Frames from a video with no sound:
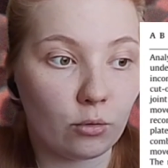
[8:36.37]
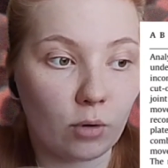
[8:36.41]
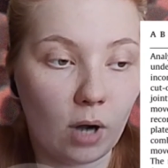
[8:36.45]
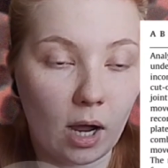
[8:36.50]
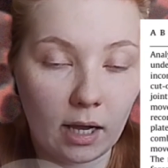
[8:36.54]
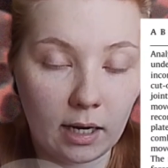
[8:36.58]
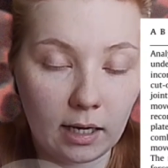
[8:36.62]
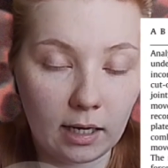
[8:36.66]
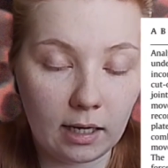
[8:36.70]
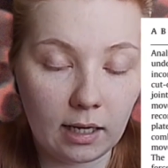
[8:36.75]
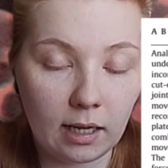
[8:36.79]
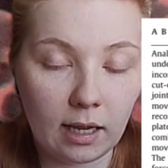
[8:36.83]

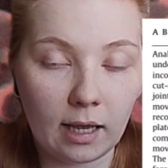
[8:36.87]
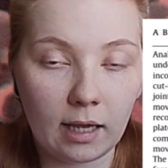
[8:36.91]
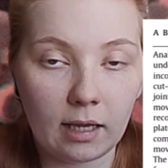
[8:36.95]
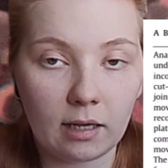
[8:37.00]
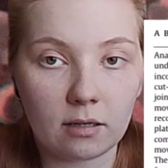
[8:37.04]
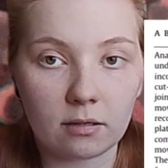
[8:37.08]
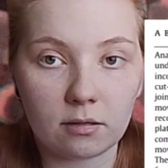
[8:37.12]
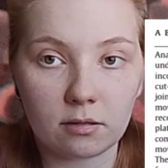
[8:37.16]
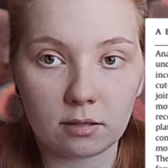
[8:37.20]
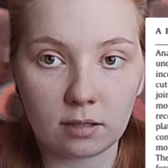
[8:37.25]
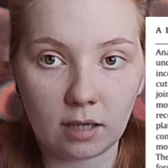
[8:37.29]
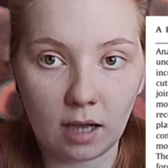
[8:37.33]
Hip
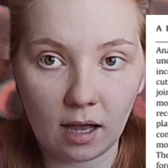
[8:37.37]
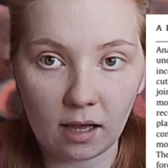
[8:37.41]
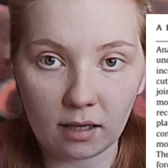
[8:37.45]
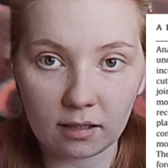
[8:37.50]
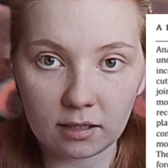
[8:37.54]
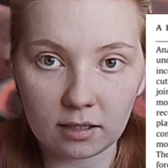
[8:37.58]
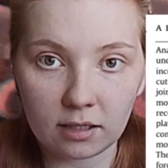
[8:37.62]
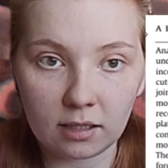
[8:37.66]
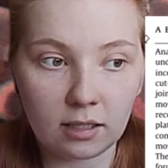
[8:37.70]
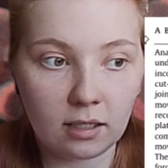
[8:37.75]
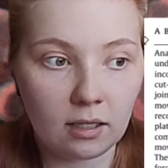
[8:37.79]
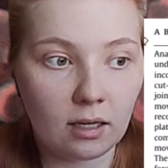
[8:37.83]
moments,
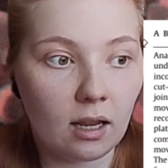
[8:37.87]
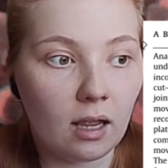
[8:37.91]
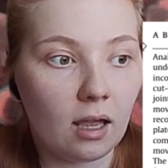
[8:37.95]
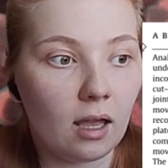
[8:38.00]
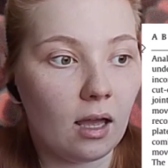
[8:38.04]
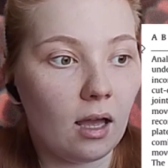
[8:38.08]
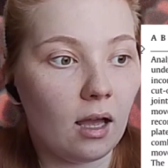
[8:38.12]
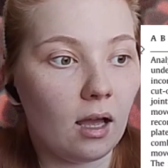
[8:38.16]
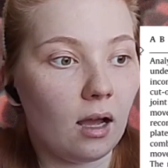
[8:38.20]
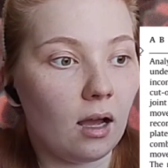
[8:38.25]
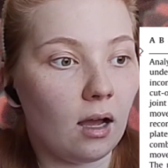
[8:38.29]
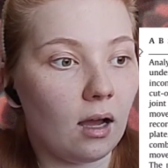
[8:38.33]
torques
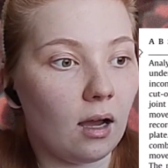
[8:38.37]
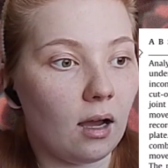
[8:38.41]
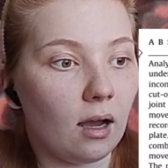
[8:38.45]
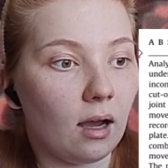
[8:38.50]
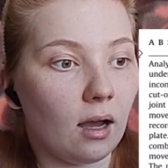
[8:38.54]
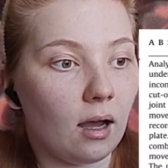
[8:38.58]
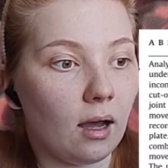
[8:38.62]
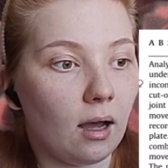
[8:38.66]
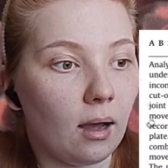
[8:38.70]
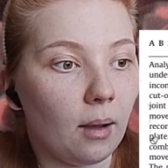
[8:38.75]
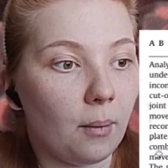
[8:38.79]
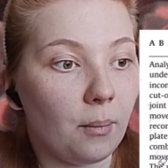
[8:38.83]

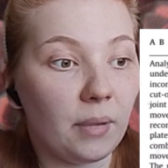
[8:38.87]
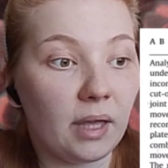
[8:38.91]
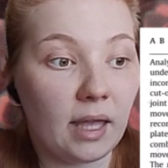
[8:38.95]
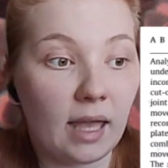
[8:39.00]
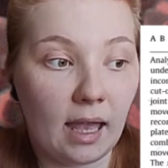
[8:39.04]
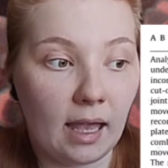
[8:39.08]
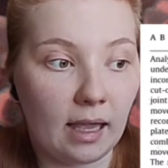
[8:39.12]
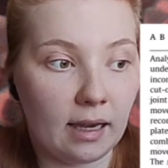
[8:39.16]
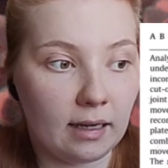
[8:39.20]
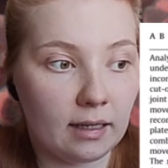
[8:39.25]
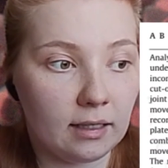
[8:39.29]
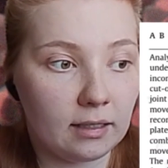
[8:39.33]
at the hip
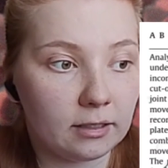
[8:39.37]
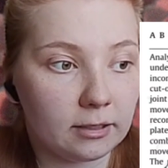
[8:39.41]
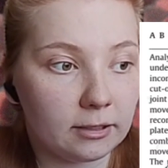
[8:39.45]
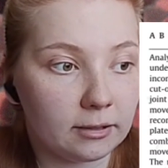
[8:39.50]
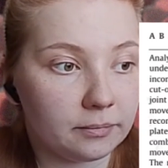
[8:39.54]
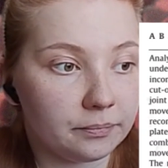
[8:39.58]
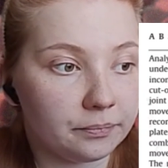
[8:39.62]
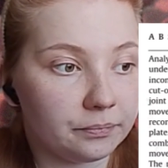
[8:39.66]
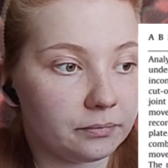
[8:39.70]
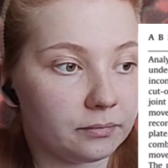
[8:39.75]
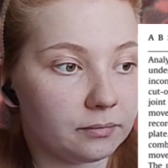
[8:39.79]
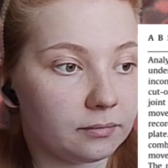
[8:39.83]
joint,
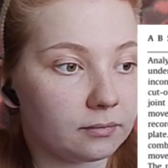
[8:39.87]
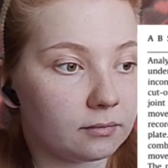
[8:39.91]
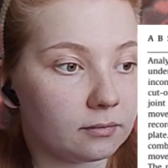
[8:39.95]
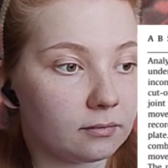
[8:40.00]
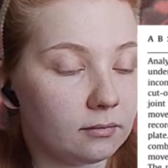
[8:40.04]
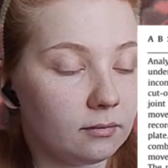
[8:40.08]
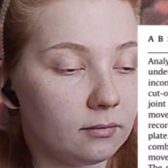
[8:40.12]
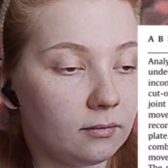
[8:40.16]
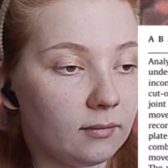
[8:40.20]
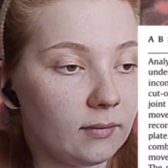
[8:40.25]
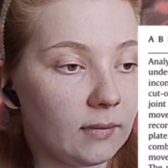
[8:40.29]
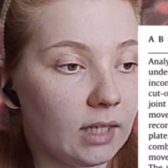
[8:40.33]

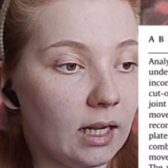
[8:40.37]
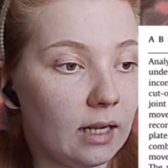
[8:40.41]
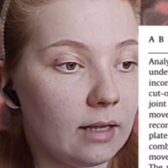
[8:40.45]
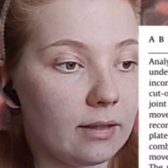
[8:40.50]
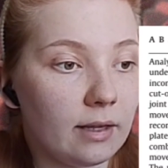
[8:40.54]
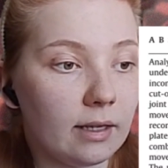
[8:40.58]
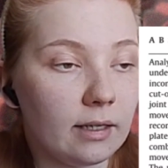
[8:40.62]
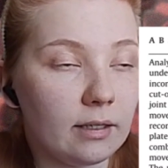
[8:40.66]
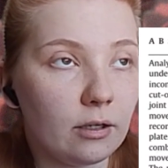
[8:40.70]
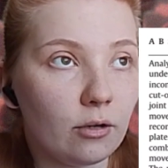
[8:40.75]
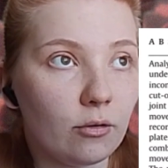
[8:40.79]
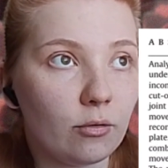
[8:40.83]
important for
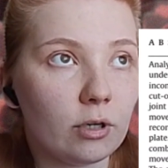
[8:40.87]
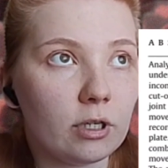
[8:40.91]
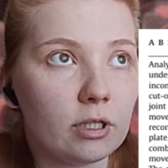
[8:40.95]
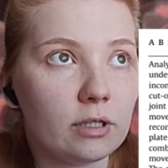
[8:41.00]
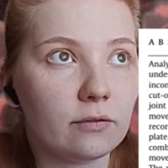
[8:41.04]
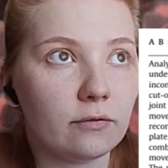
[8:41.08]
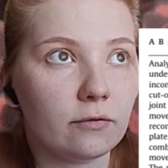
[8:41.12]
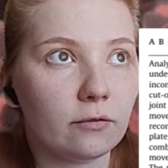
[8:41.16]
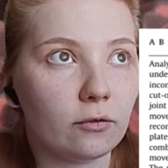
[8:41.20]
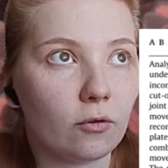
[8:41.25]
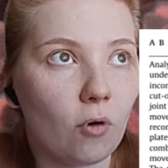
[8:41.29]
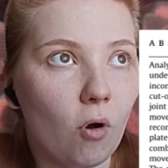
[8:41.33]

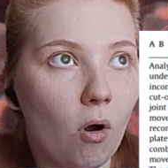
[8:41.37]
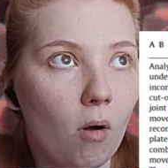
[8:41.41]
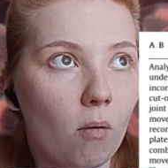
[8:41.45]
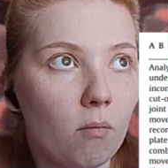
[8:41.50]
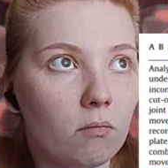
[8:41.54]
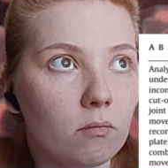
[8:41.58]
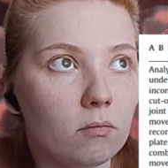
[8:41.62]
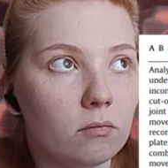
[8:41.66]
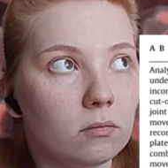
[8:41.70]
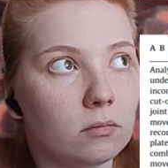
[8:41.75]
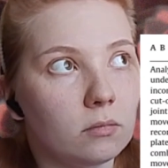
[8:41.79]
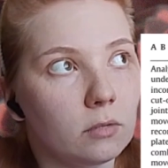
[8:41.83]
understanding
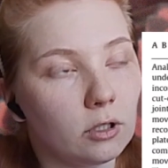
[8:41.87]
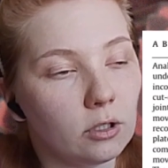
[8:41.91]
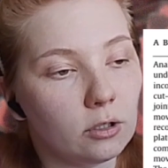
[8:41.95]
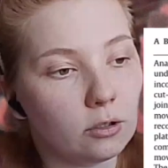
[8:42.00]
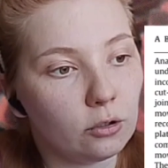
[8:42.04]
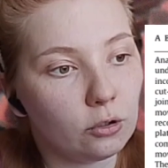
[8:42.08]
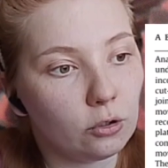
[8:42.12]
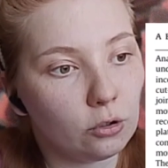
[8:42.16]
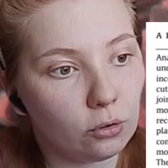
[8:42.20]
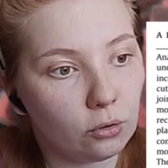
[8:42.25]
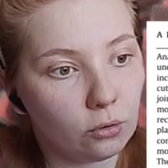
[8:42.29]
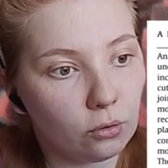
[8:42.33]
proximal
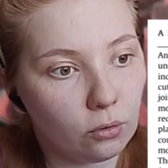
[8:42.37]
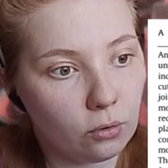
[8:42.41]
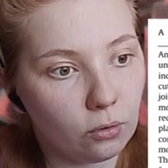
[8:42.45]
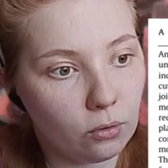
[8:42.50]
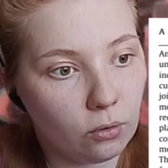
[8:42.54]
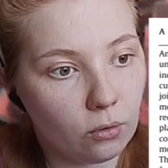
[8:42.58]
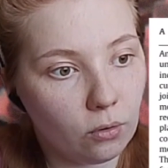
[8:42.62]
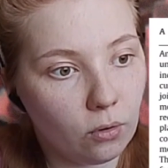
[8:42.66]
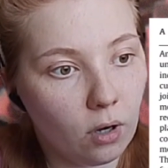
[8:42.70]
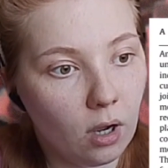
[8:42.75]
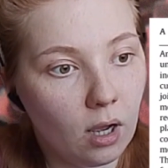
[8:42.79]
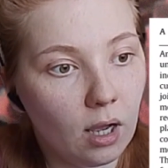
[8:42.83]
control
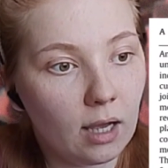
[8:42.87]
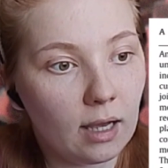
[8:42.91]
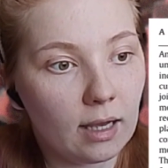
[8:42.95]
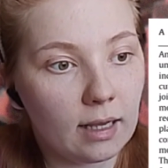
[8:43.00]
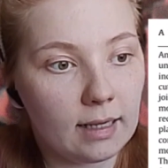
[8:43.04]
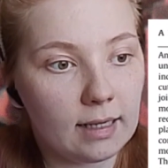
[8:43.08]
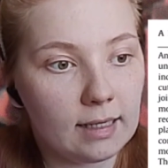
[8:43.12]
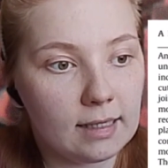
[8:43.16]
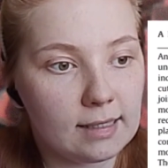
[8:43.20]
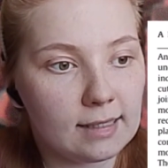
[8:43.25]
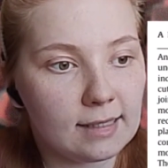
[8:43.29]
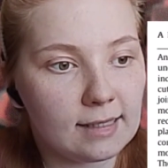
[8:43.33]
during
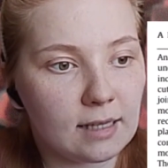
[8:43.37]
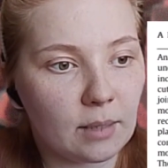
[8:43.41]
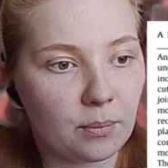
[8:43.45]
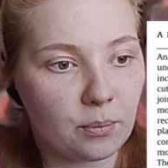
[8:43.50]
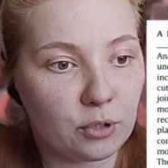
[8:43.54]
motion.